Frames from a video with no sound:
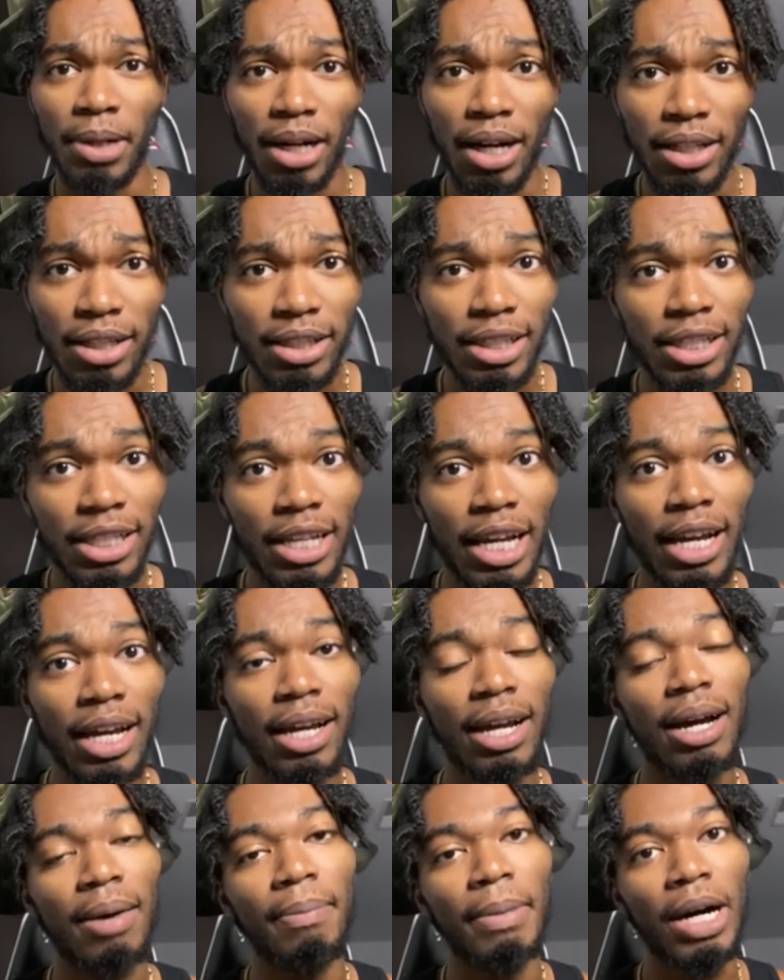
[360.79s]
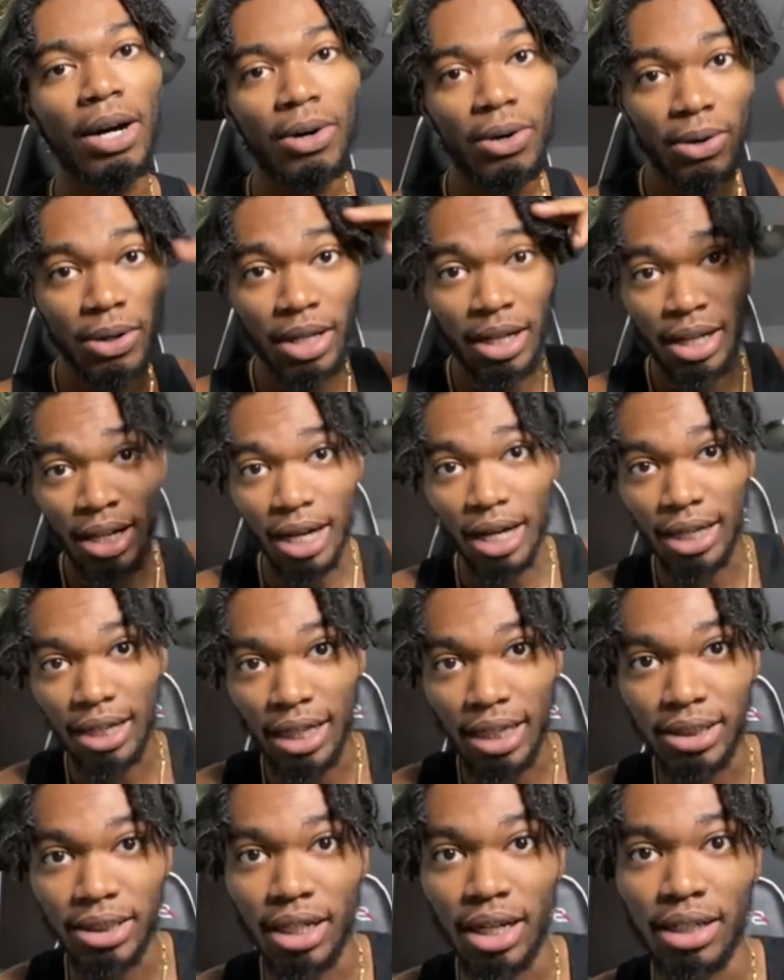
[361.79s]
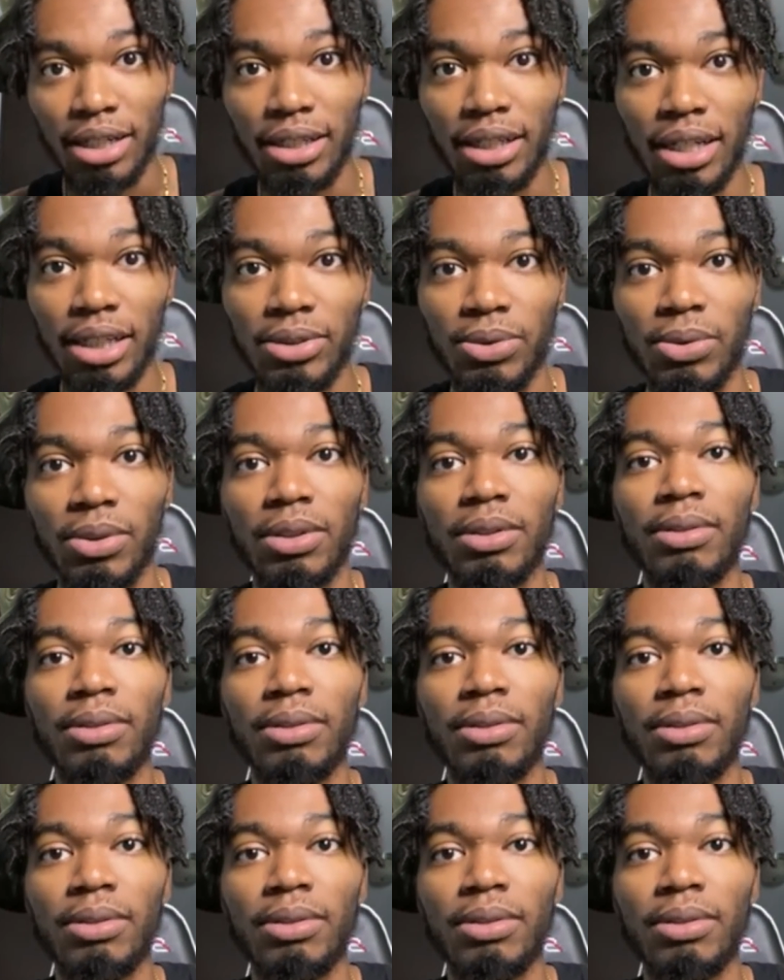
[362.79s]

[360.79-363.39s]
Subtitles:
other than that, I'm out. I'll catch y'all in the next one.